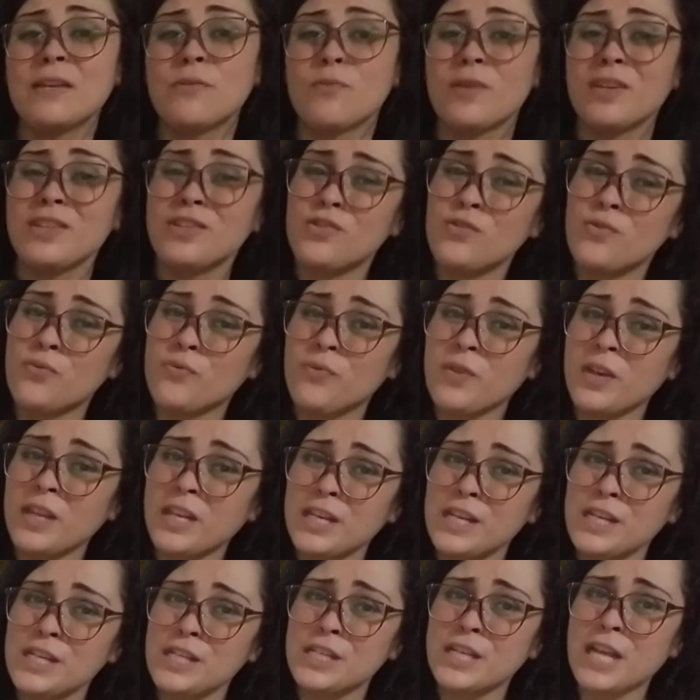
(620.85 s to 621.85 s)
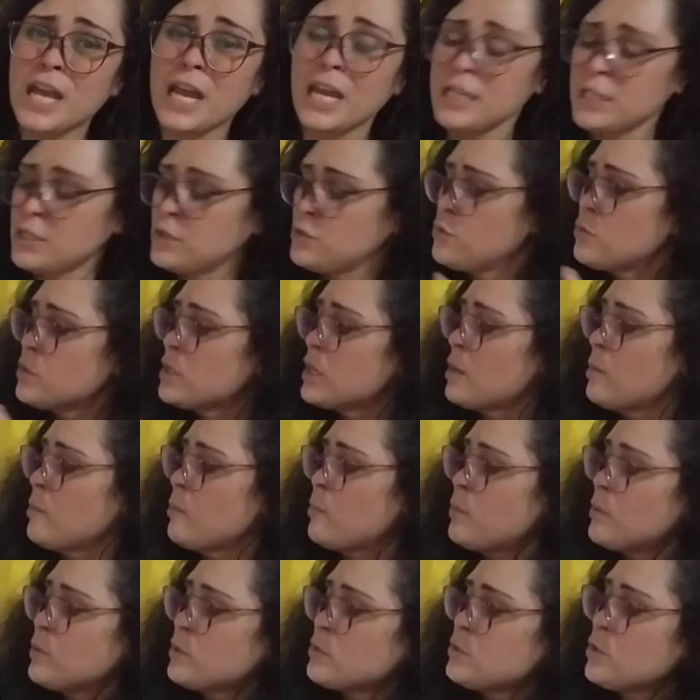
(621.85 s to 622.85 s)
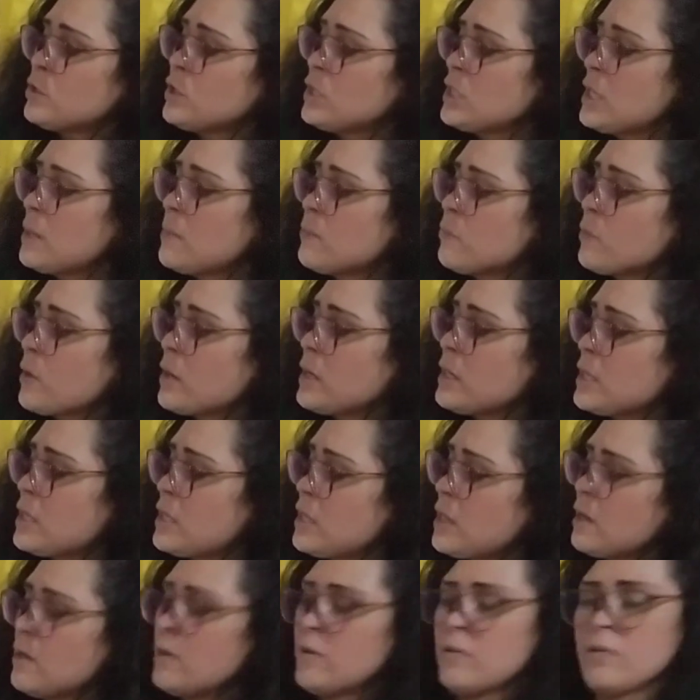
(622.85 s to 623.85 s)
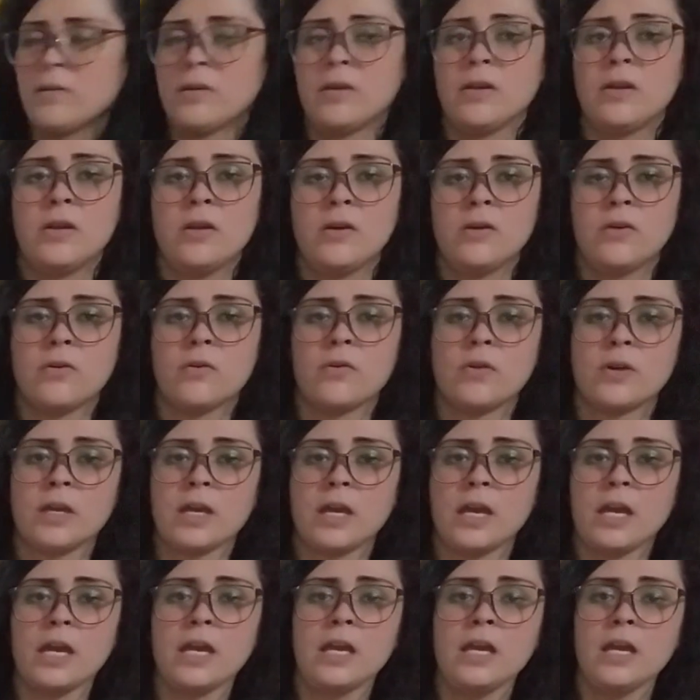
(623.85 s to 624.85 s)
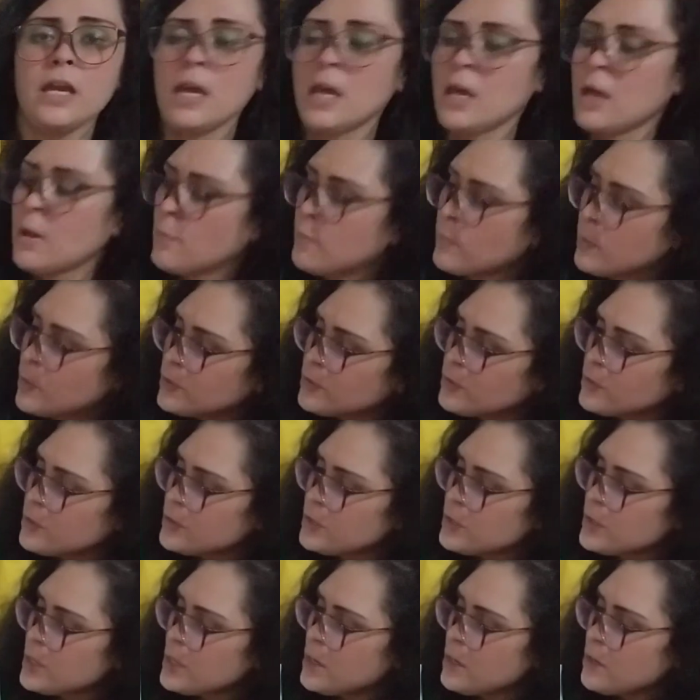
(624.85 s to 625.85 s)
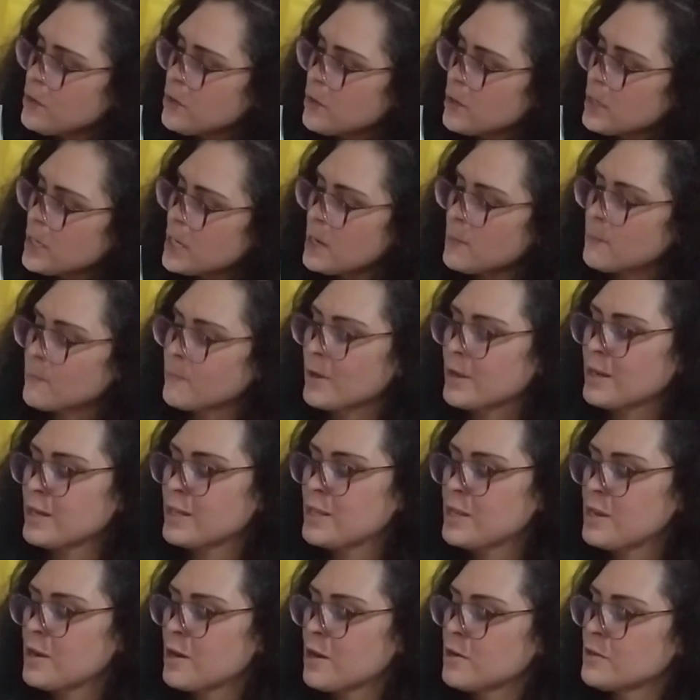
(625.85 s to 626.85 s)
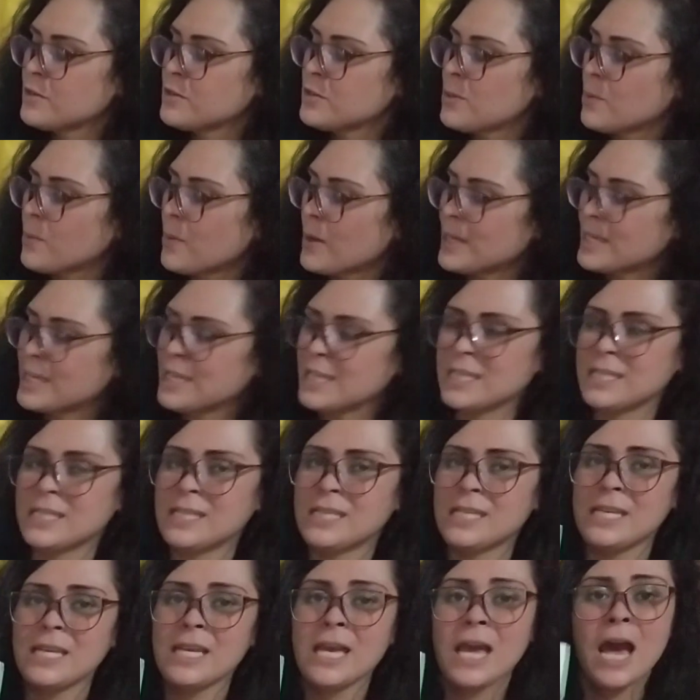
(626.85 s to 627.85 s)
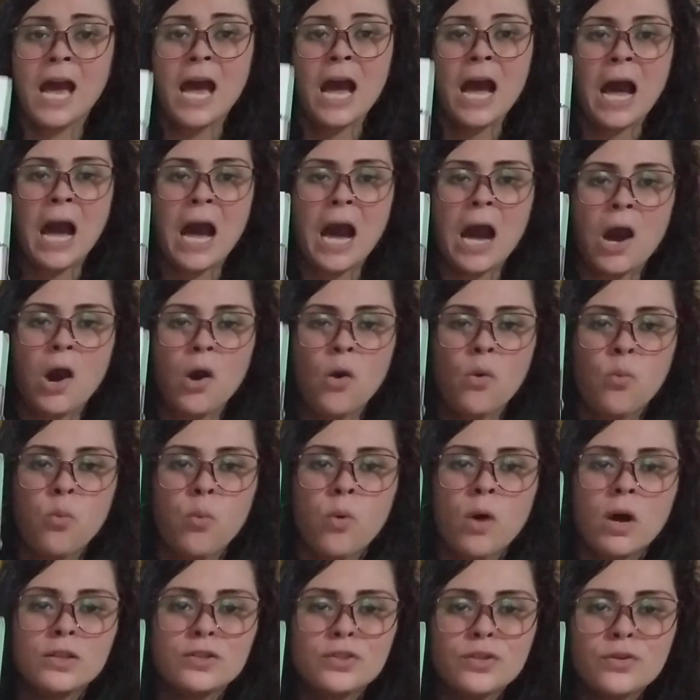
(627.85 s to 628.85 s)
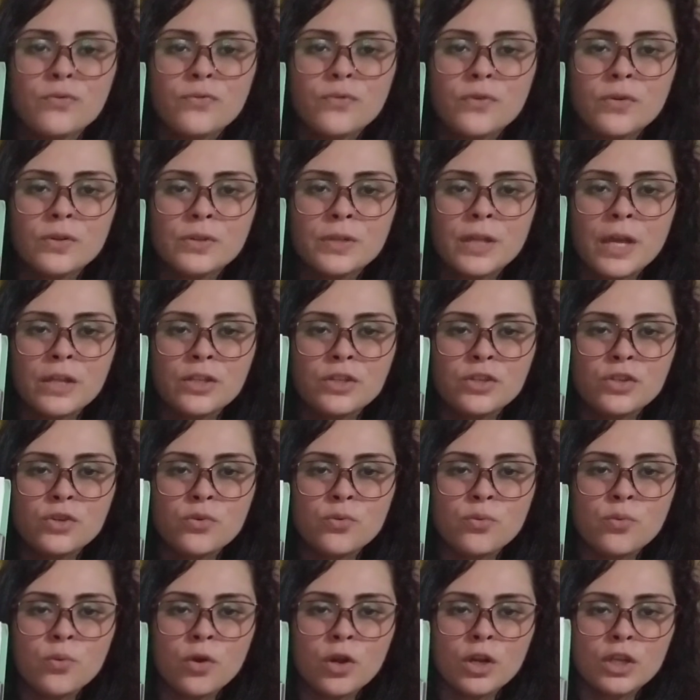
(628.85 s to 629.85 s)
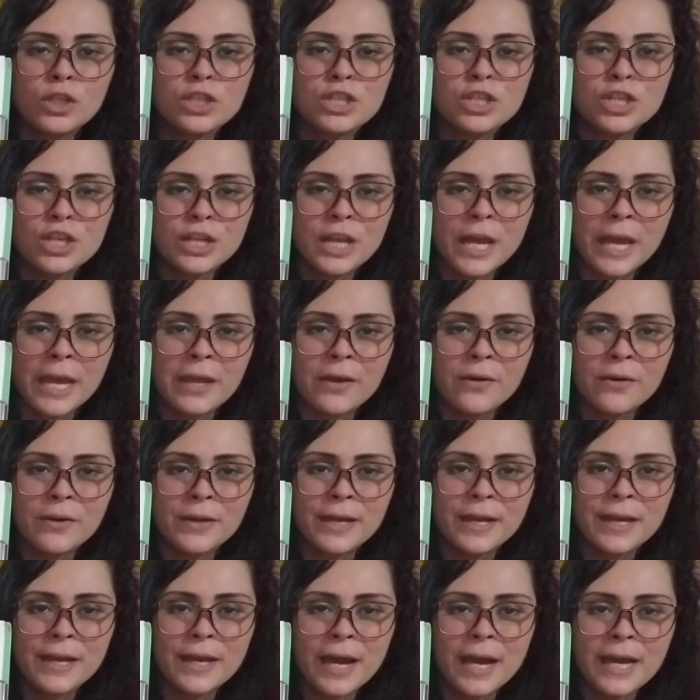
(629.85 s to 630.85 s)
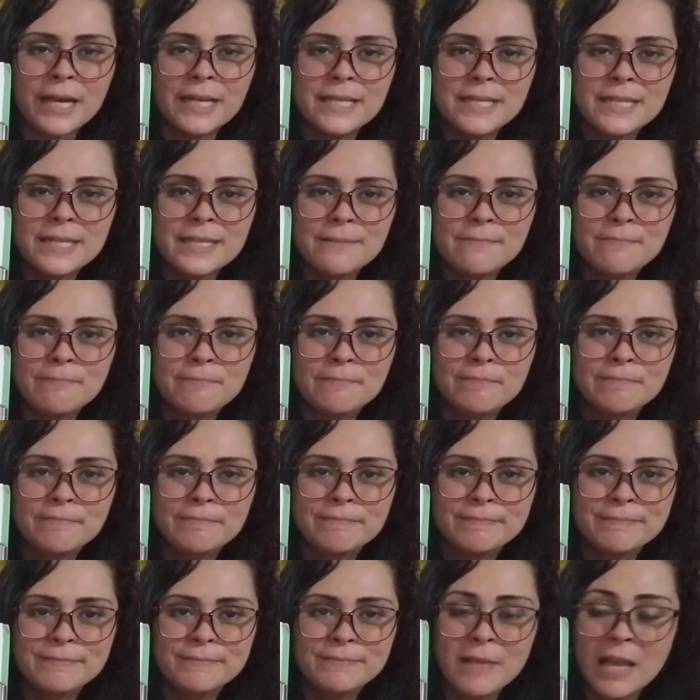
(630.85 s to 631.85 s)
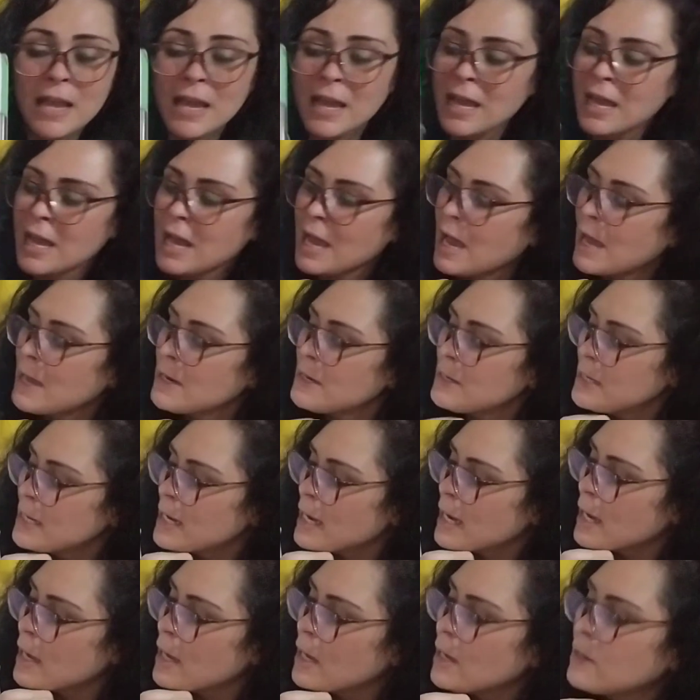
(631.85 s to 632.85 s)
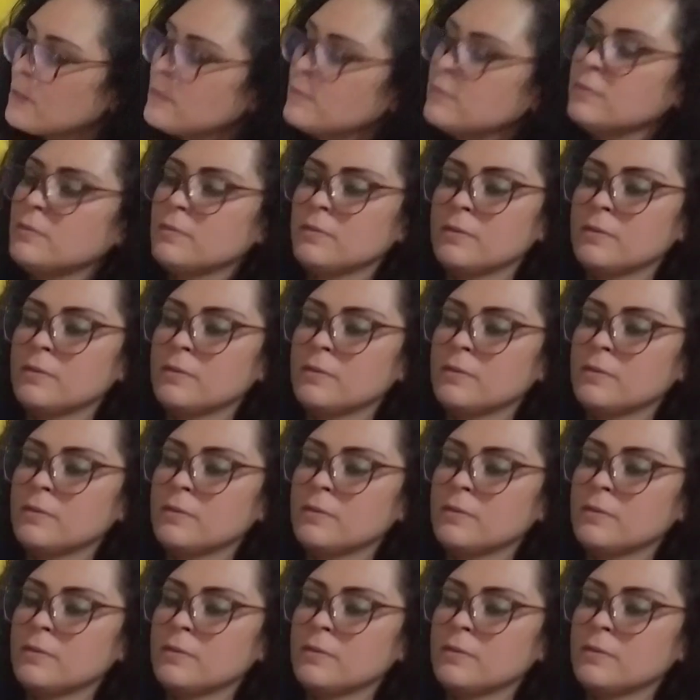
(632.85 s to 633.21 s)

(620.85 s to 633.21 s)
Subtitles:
when you finish, guys, you can put your name right here, okay? Put your name right here so I can see how wonderful that you worked today, okay, guys? Now,